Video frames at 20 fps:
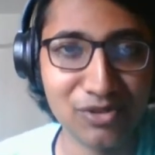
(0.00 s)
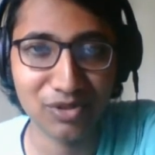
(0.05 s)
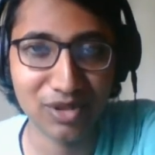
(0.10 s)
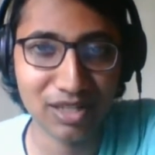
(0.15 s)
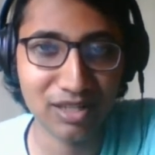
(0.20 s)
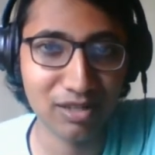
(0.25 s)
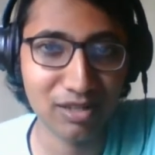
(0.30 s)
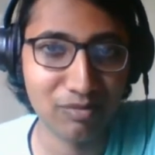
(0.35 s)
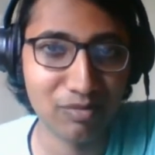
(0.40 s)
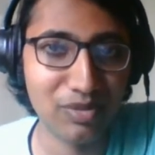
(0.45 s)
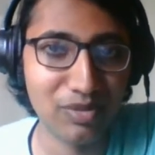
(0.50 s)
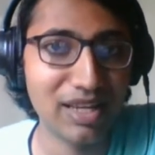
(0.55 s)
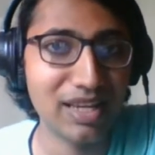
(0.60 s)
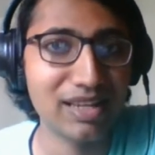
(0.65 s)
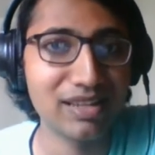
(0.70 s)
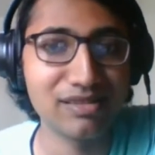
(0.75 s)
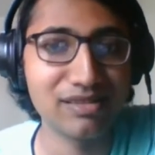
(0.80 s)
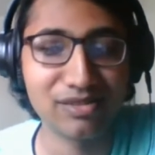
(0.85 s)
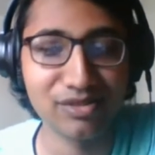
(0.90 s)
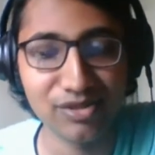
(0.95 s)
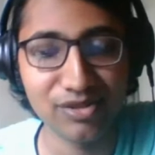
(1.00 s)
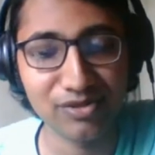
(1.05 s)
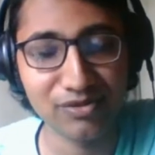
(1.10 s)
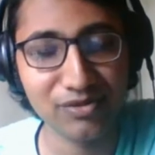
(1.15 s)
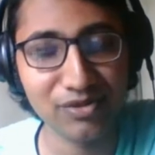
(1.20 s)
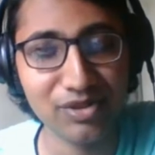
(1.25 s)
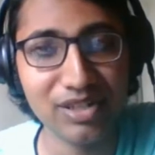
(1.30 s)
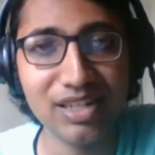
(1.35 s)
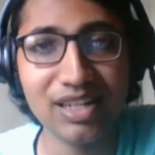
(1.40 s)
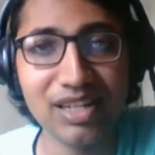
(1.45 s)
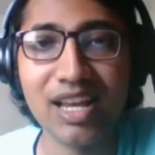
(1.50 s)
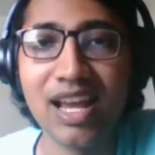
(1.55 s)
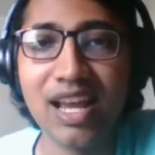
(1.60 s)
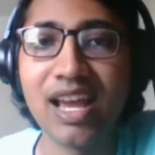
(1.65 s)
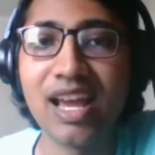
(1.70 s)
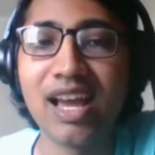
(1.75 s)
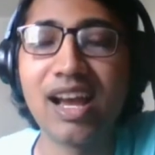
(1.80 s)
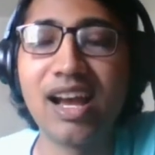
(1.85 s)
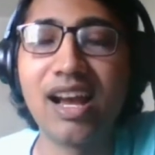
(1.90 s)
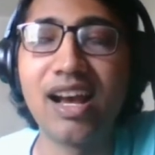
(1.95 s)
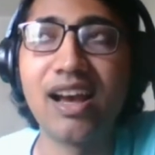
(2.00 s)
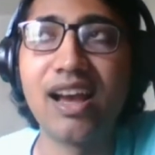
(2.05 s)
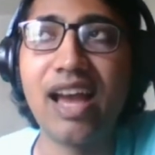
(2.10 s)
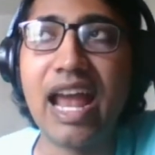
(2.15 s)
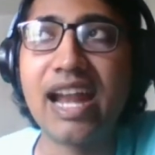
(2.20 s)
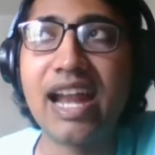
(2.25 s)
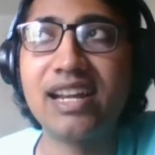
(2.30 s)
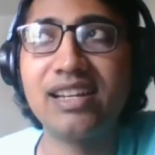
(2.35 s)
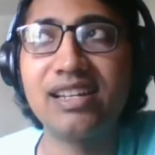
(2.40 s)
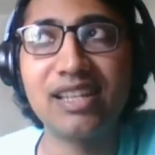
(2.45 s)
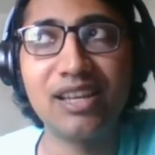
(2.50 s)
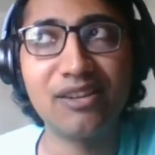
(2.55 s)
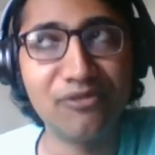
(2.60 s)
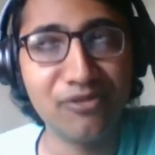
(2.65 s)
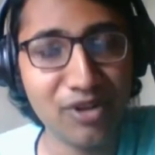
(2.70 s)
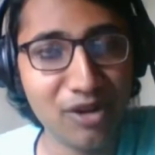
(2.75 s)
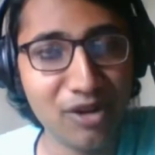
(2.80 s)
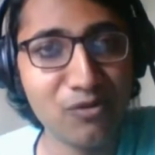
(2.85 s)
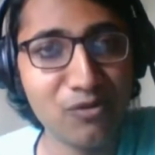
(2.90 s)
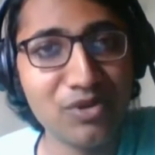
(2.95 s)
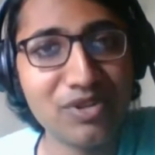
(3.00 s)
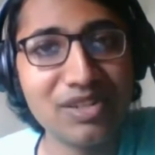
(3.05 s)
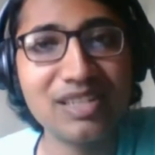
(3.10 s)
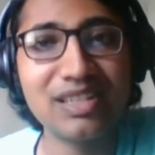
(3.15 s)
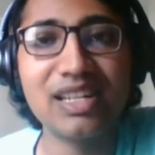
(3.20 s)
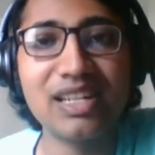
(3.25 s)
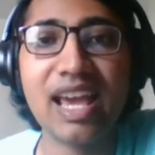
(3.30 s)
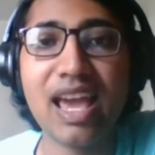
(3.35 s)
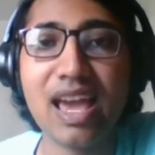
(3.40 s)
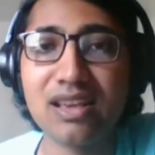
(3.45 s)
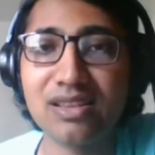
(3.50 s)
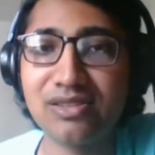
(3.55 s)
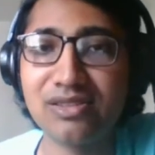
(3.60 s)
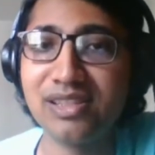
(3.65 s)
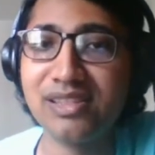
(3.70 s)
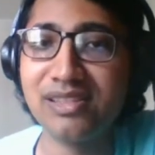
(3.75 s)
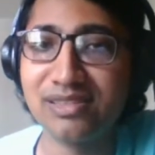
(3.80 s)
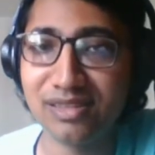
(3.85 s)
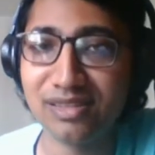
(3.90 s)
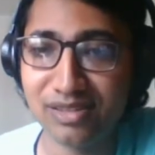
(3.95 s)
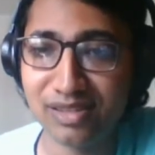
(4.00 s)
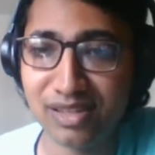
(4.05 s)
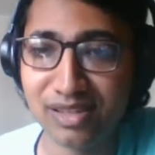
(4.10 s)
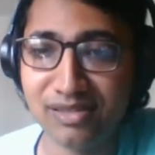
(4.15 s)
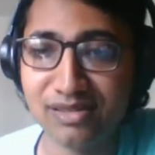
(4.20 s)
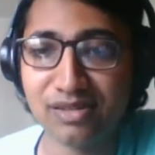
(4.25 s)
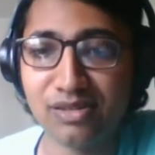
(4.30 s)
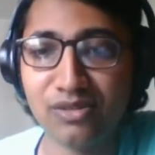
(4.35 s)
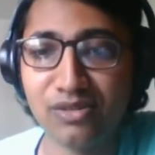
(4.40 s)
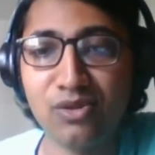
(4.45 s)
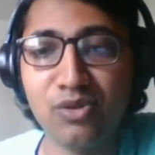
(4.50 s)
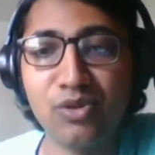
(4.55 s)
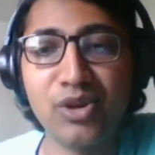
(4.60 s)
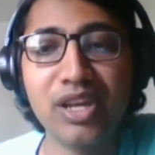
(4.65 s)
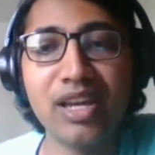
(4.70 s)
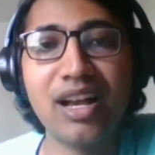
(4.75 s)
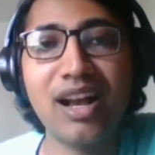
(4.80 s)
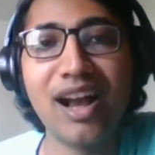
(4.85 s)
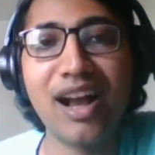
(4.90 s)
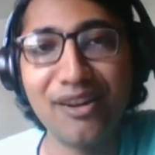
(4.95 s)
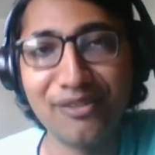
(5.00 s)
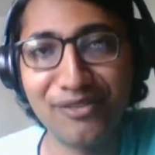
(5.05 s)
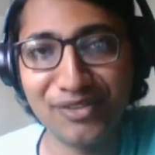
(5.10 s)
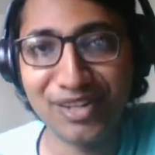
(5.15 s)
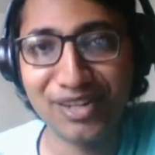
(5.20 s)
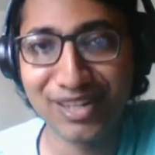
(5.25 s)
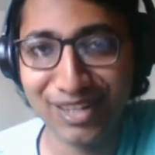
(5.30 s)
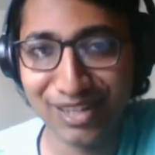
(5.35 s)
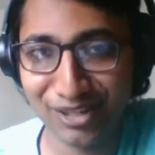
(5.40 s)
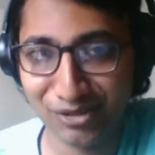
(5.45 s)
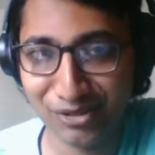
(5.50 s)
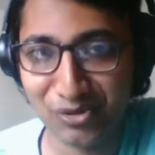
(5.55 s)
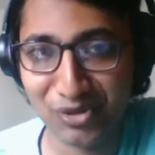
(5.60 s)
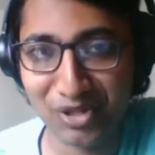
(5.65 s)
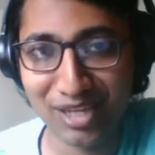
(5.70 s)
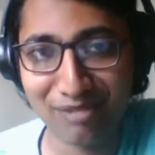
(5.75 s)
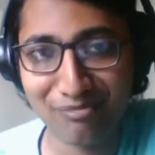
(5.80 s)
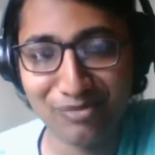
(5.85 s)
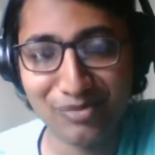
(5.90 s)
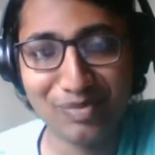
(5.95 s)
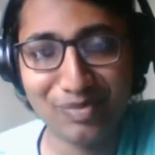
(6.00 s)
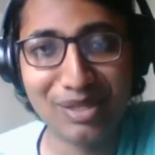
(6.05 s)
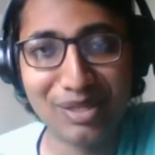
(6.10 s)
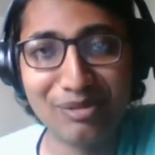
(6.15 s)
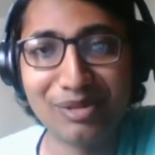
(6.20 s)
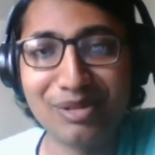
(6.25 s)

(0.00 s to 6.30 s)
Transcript: in which you can apply and search for it, and therefore I wouldn't actually suggest going after UK